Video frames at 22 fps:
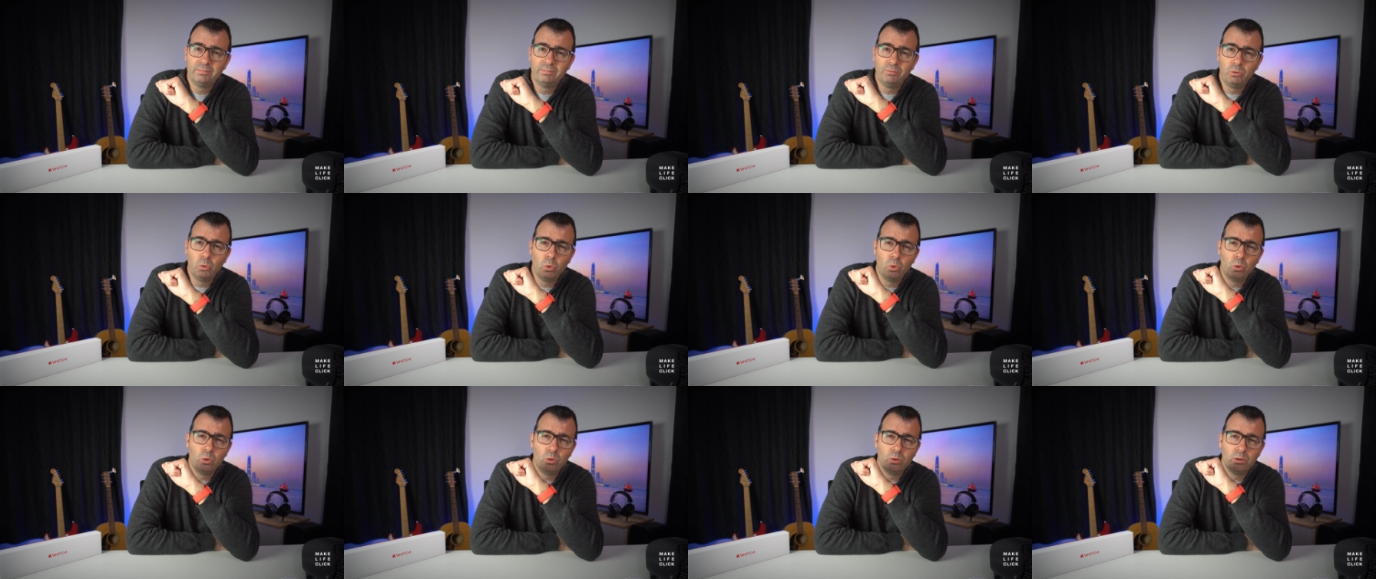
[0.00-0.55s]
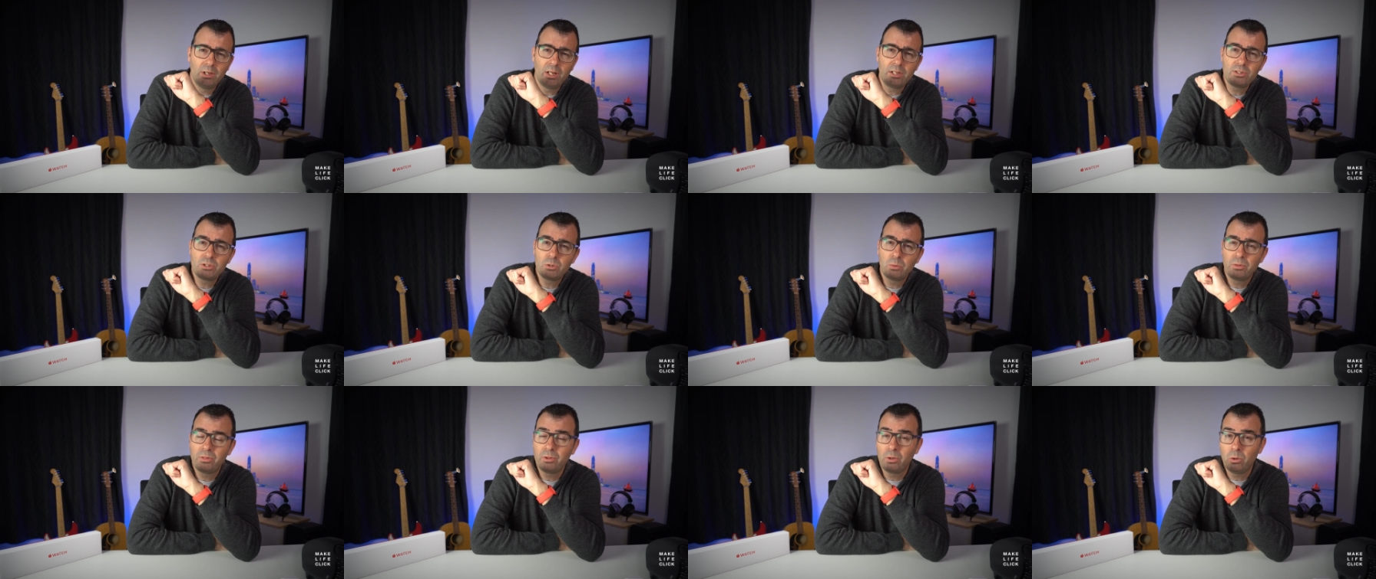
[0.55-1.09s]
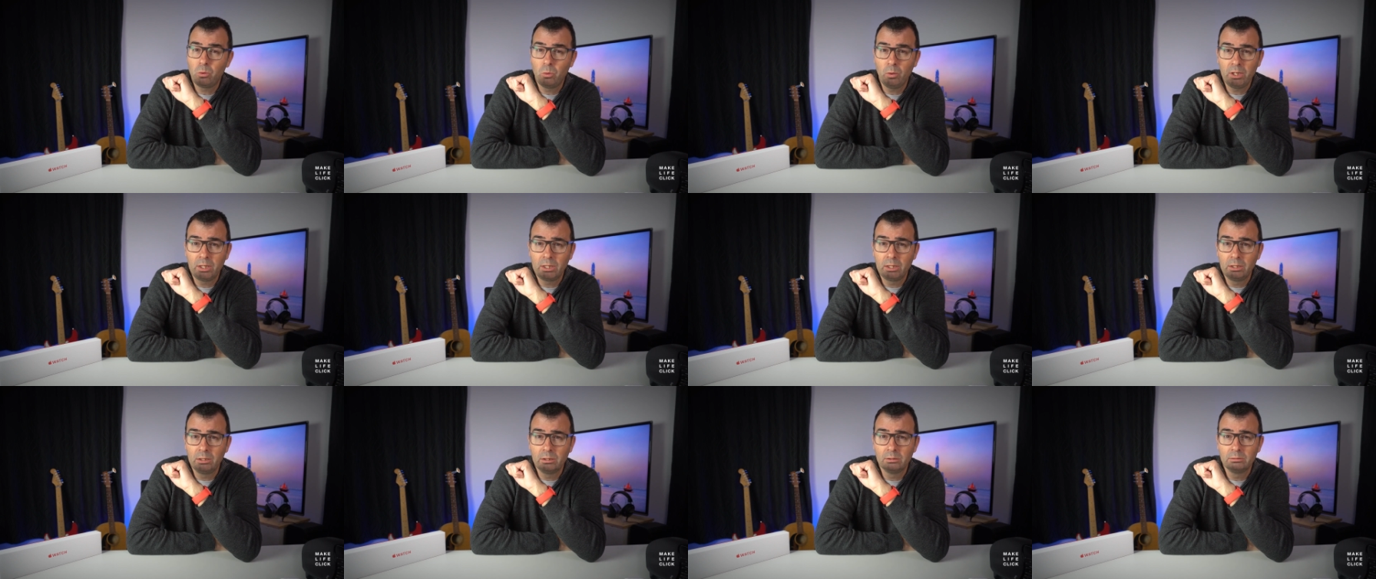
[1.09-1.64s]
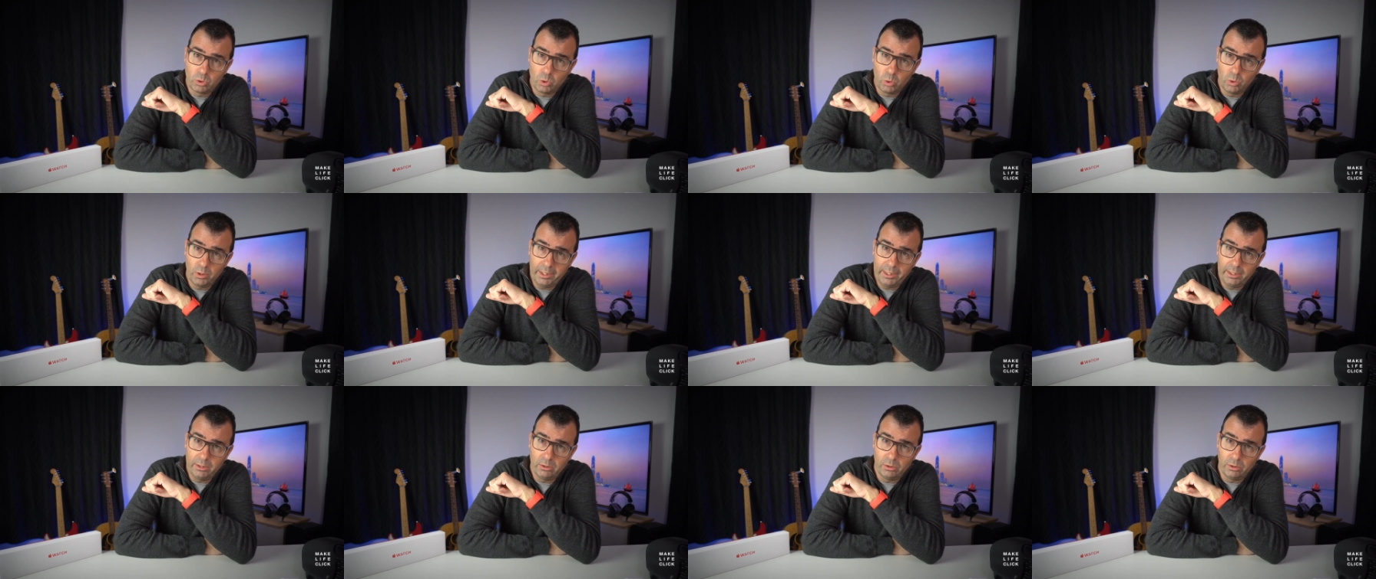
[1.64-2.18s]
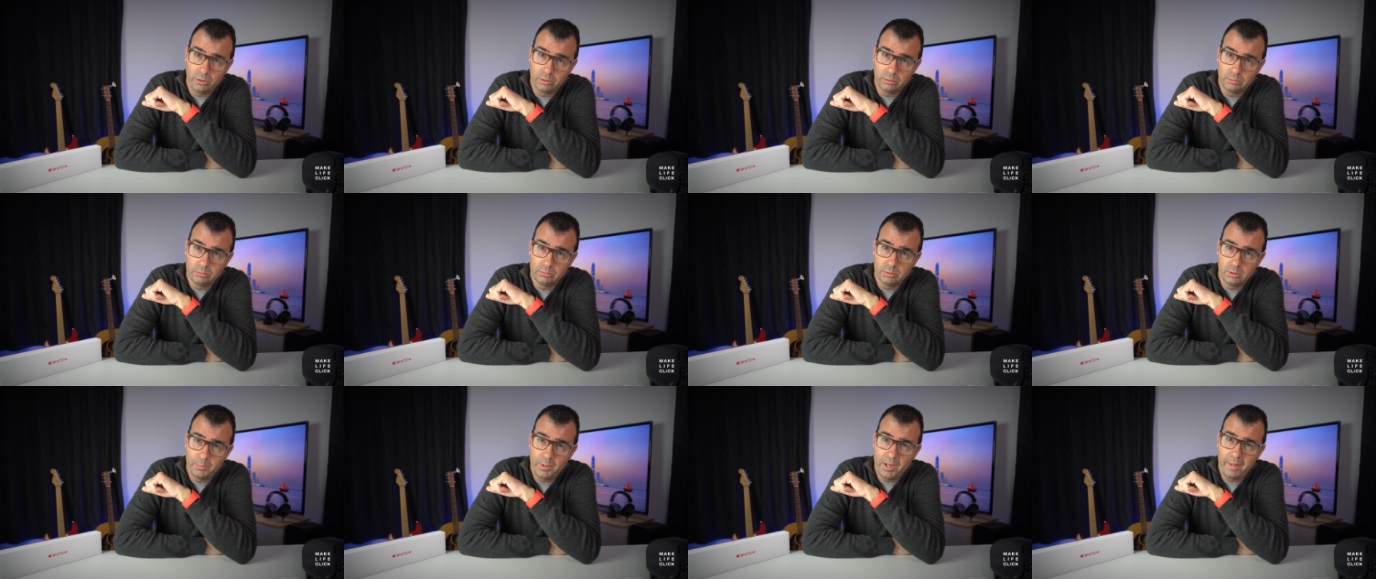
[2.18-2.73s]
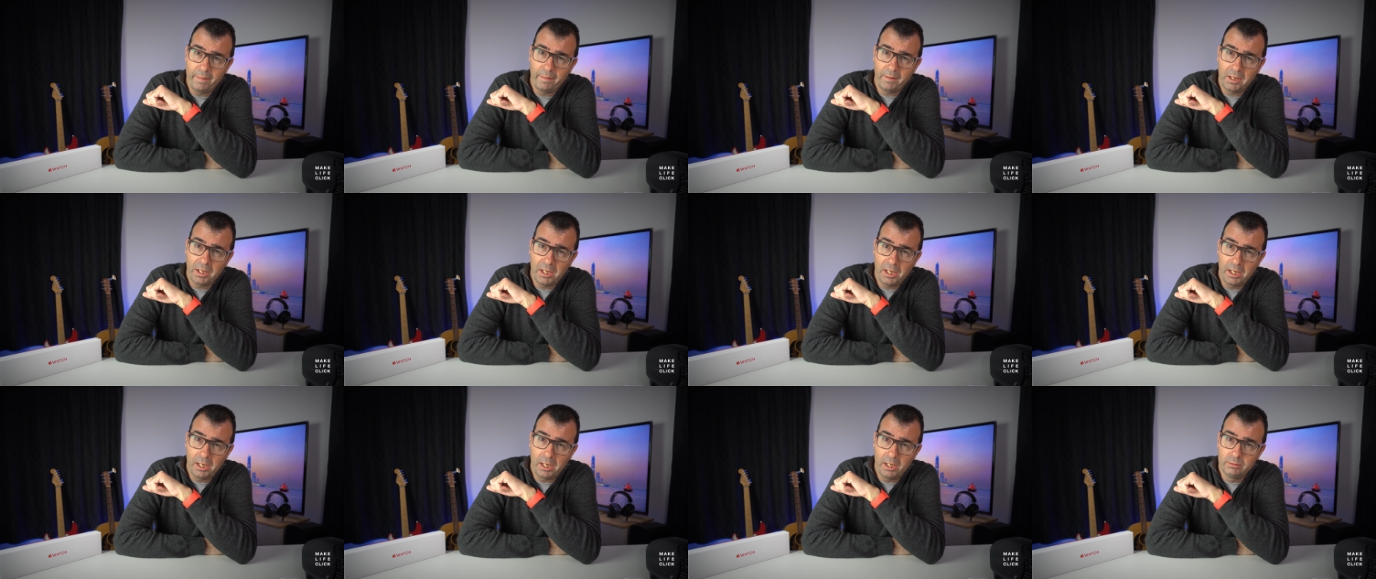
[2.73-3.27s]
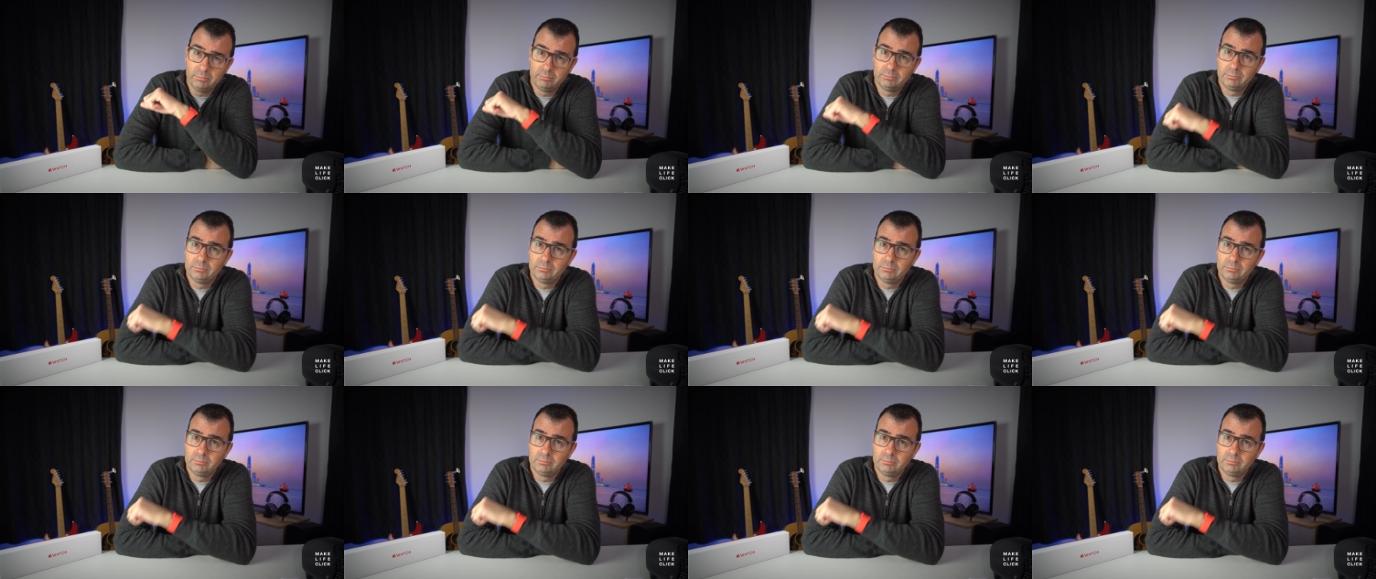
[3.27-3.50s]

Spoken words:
for lunch with the Queen, call Elon about the car.